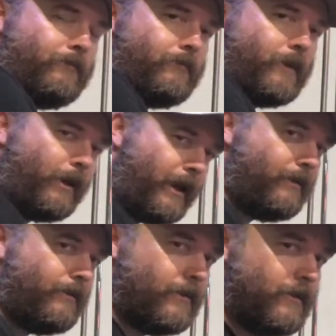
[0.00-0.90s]
okay,
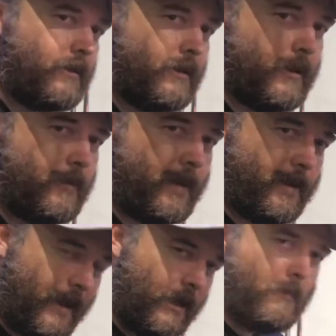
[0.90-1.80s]
then they're
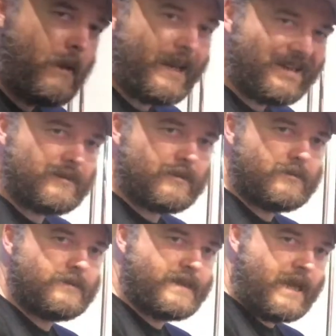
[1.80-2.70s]
going to make
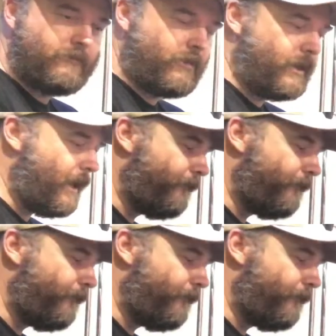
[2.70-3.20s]
sound, right? Now, if